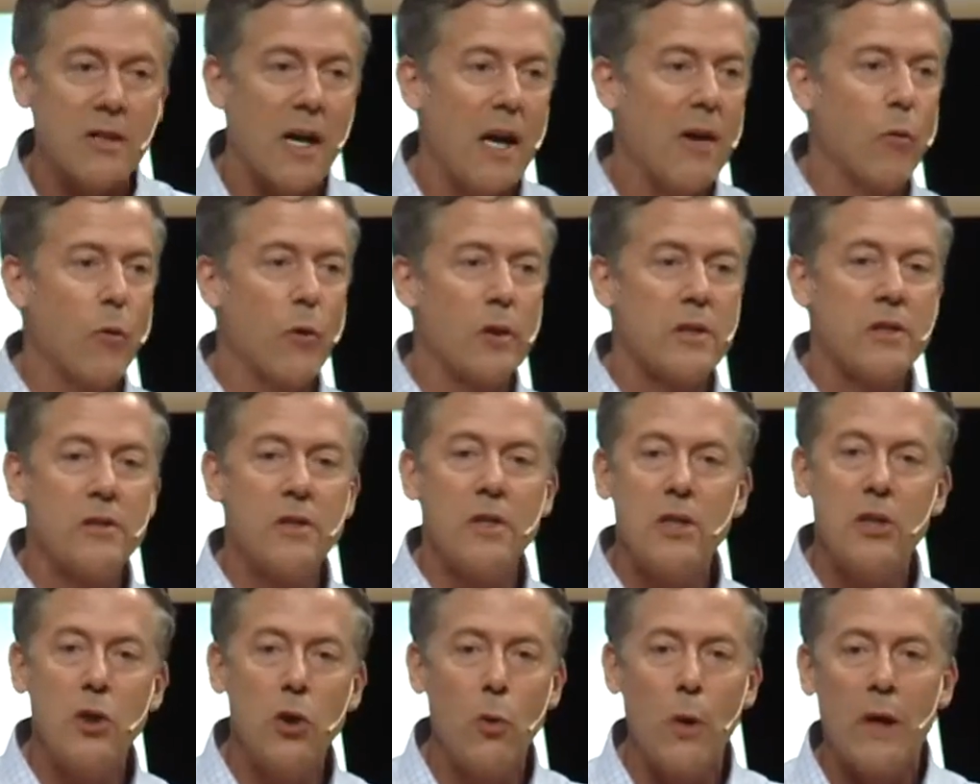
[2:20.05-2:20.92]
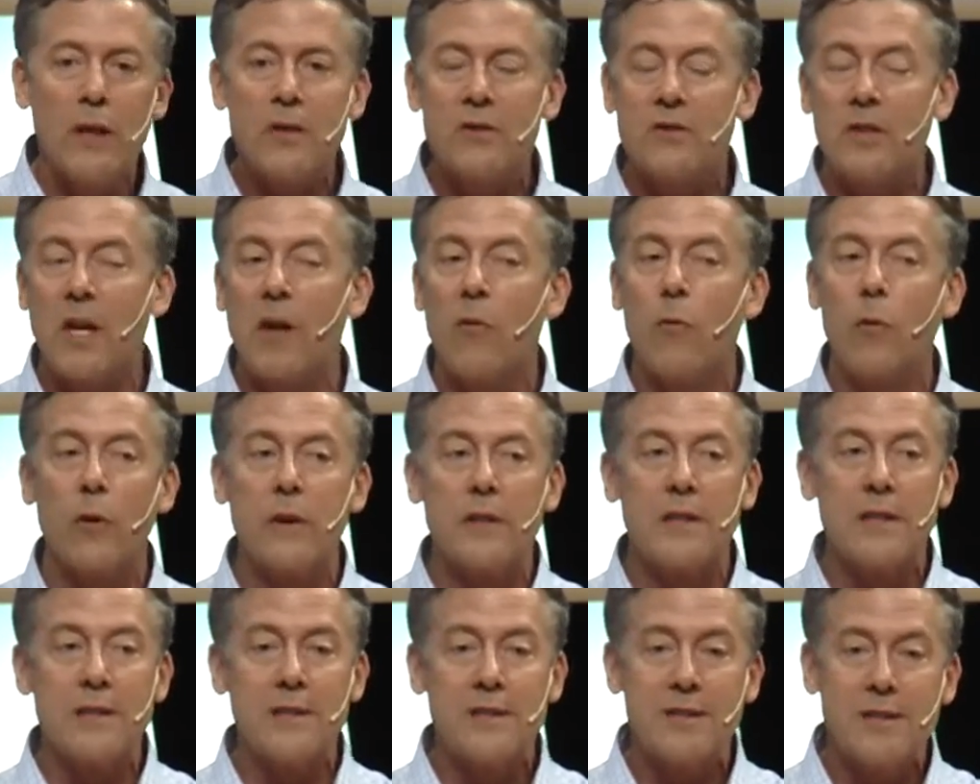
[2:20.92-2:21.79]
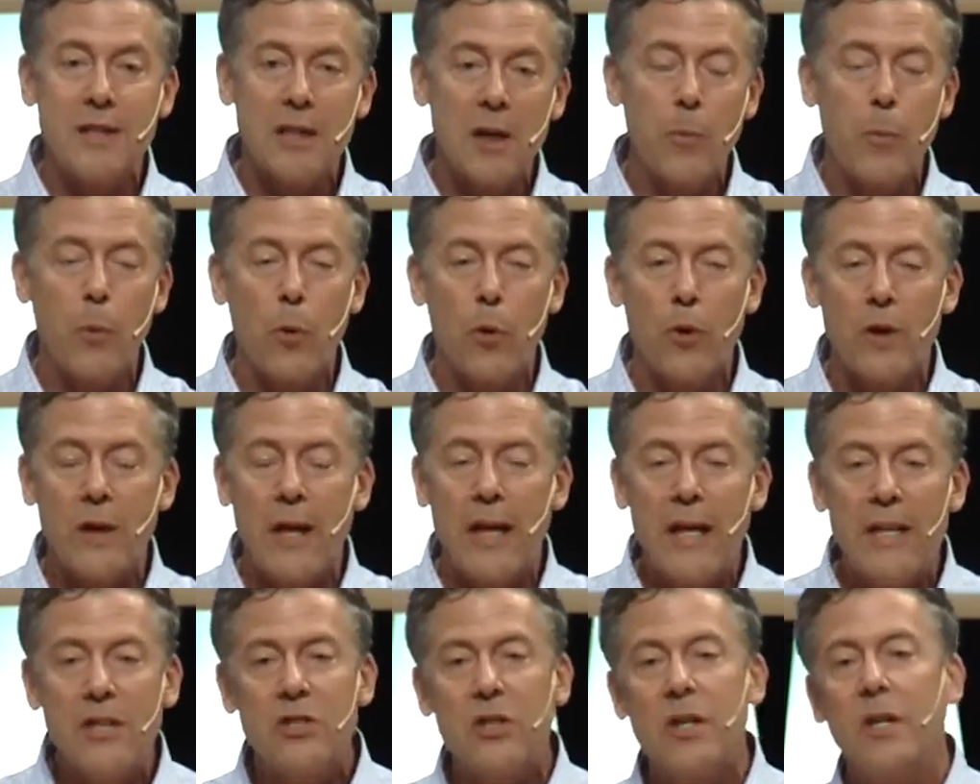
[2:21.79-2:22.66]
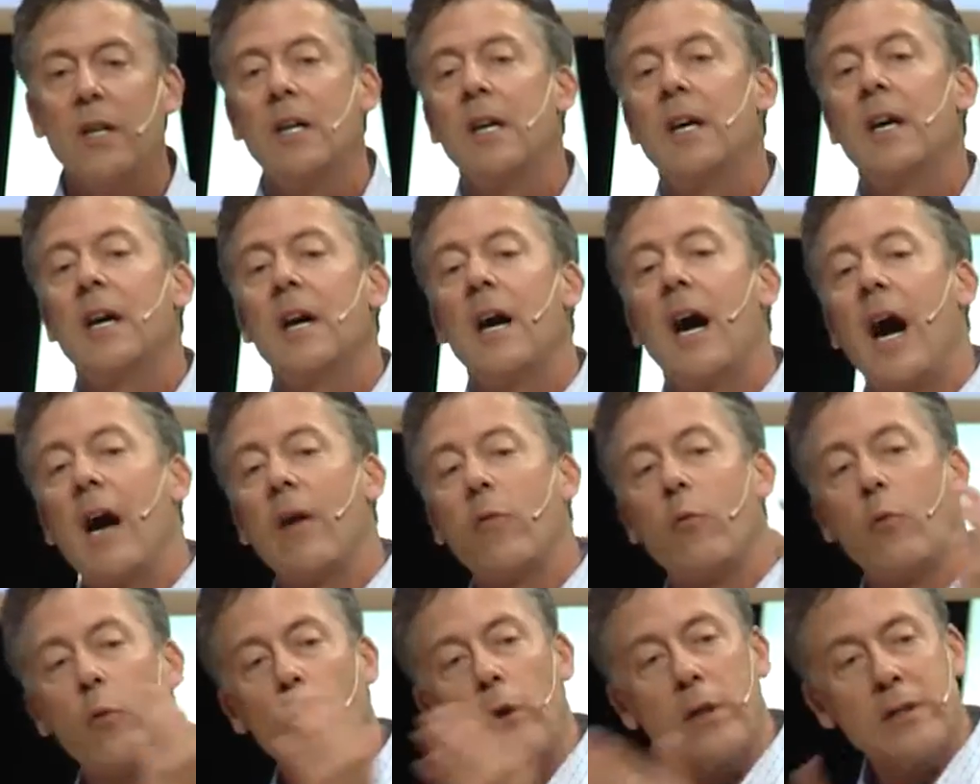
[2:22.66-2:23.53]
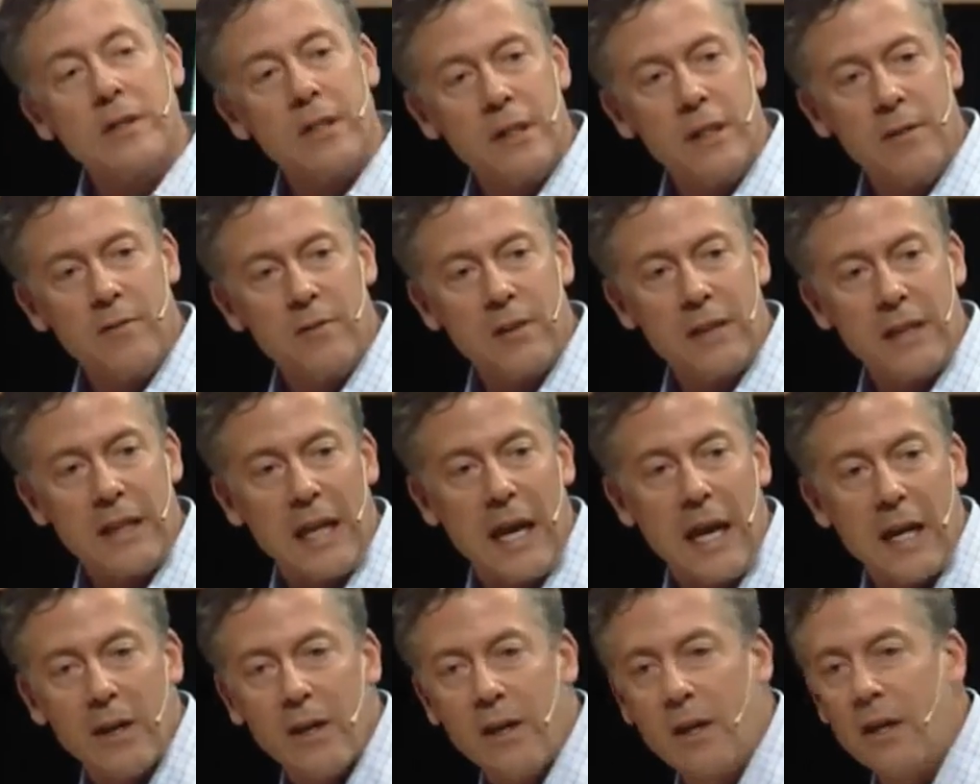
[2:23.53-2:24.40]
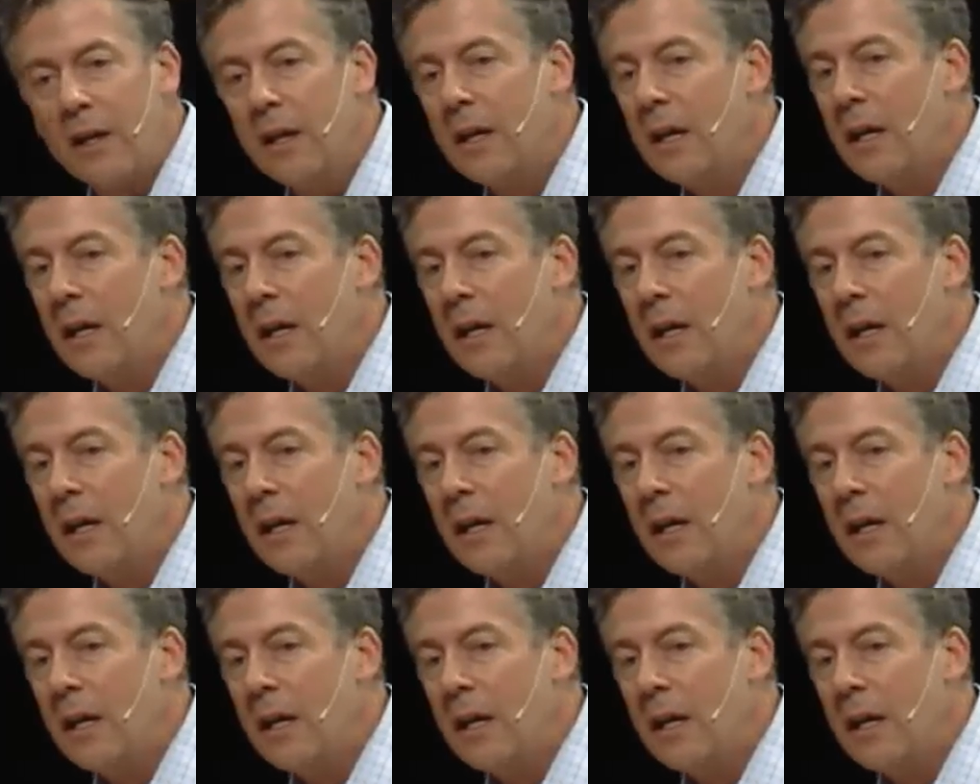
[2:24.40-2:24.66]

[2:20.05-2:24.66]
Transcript: I've worked in the US, I've worked in Singapore and Asia, I've worked and lived in Canada,